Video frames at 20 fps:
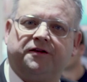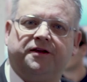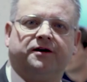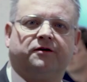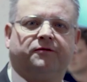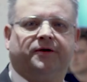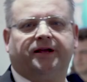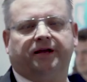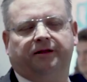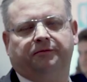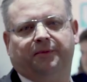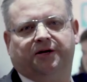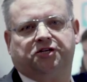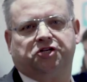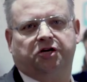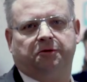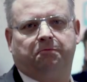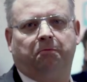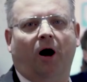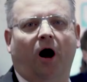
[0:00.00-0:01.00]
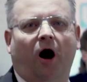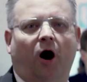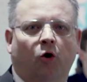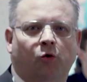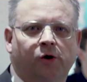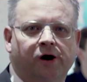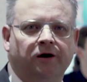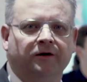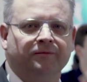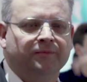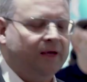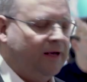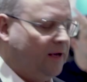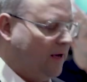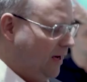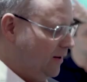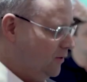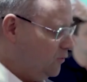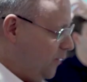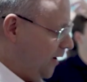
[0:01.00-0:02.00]
here, we can measure the power.
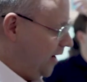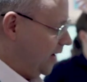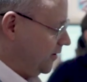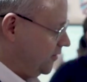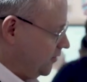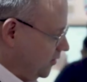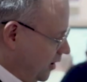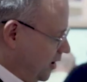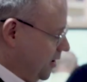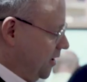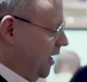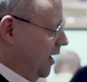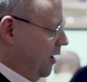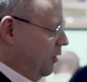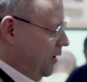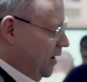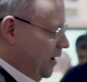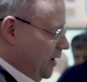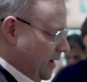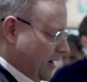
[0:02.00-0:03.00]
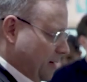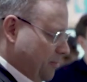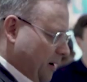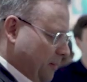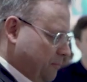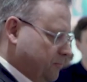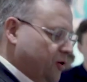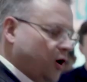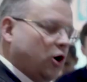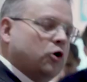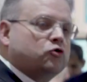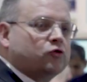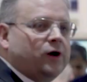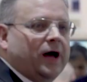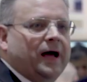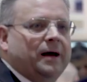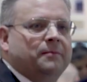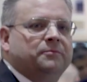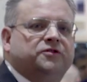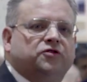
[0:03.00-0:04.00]
And when I start now a, a
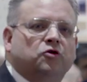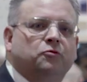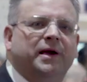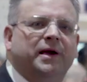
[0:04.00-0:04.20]
program to